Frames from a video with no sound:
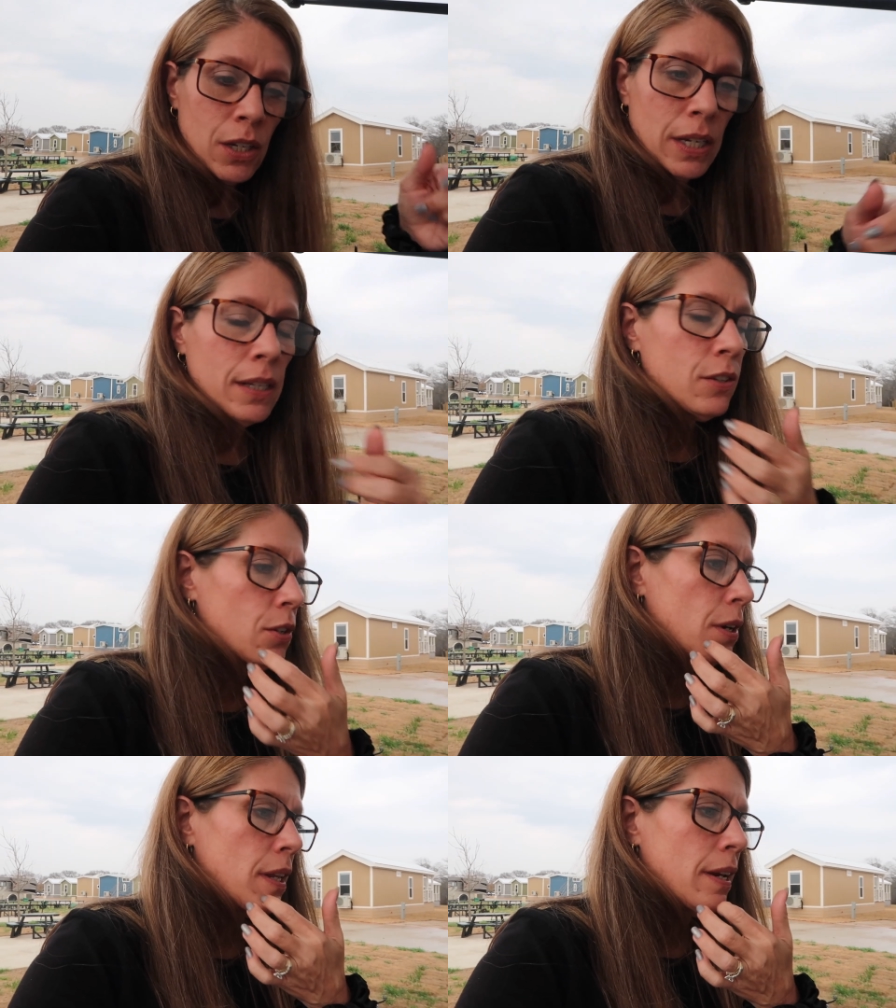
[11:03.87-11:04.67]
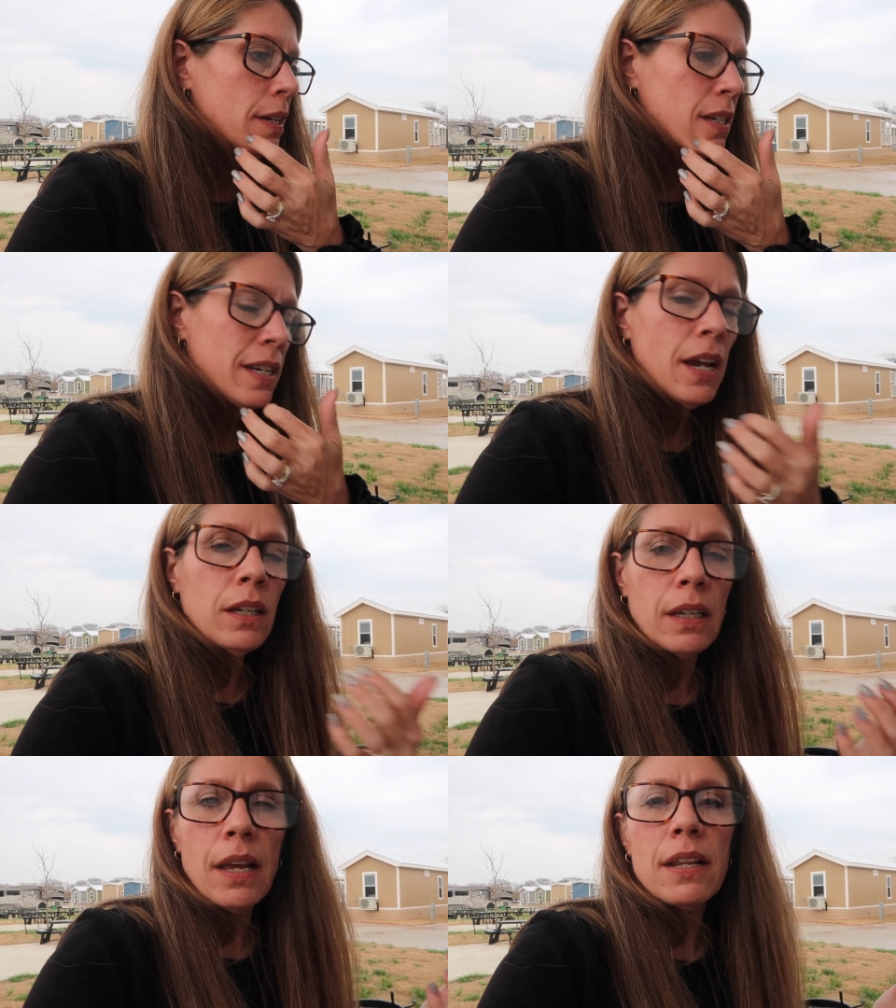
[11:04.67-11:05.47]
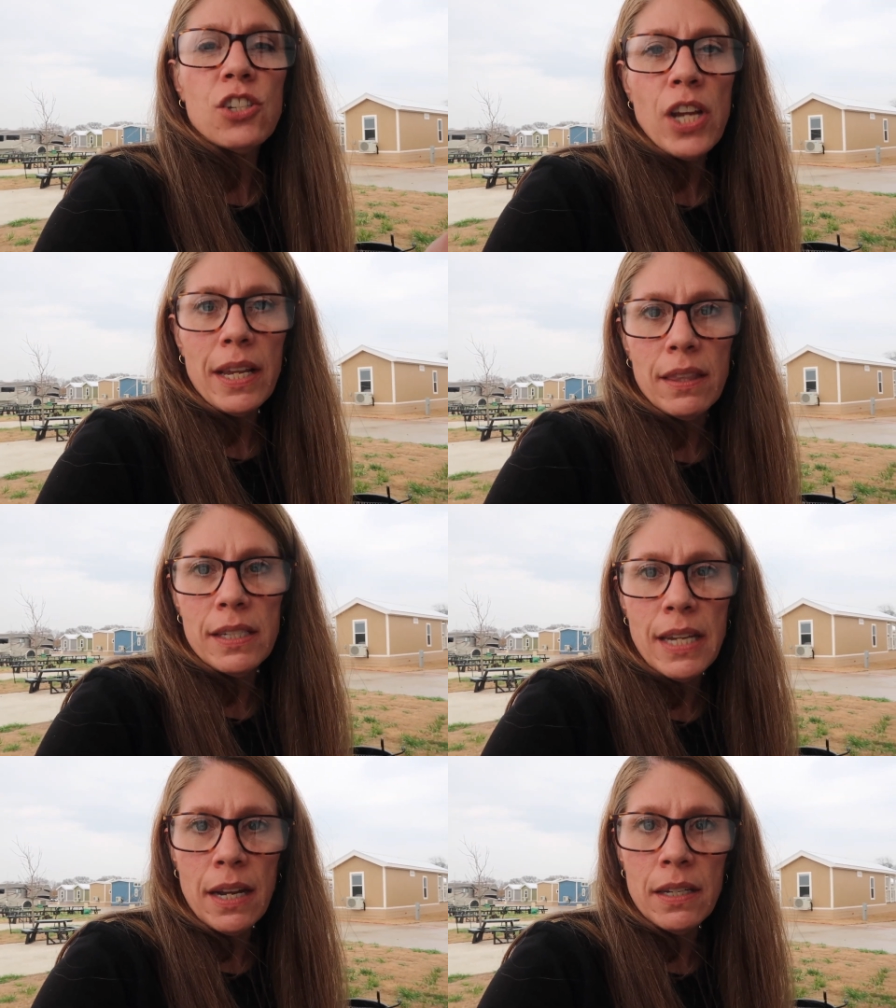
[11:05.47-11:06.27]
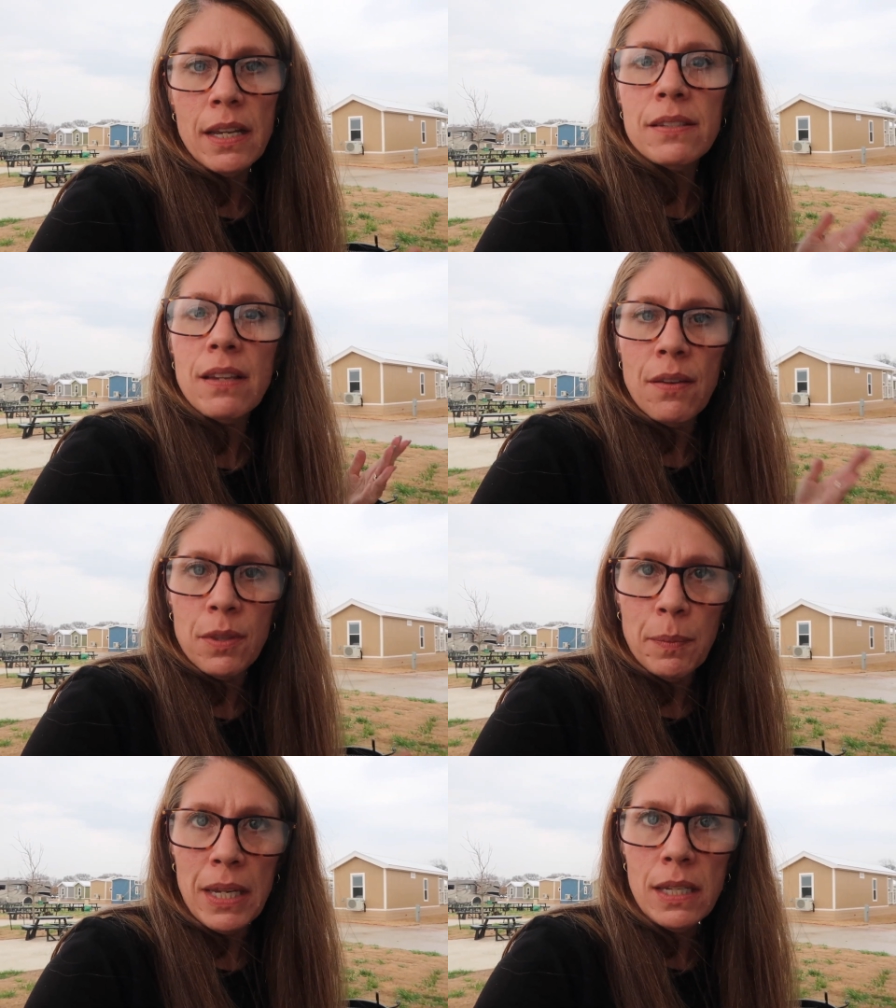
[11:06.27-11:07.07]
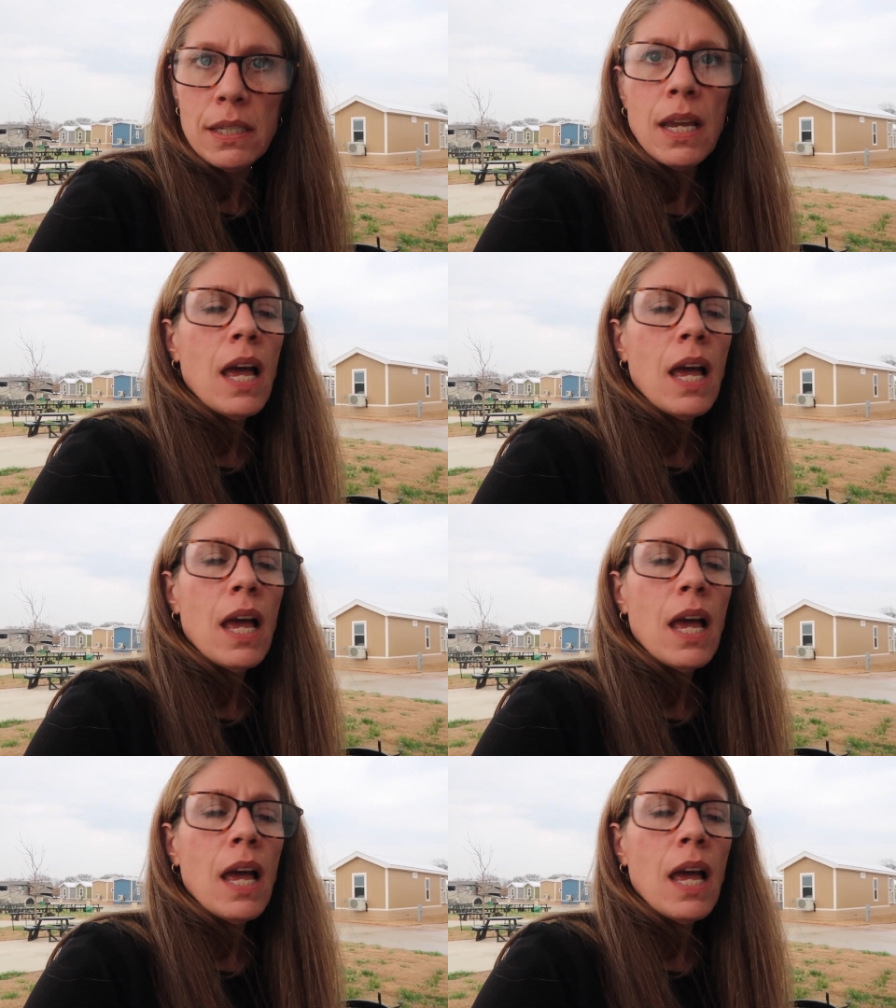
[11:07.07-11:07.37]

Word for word: could insert it and check the doneness of the meat.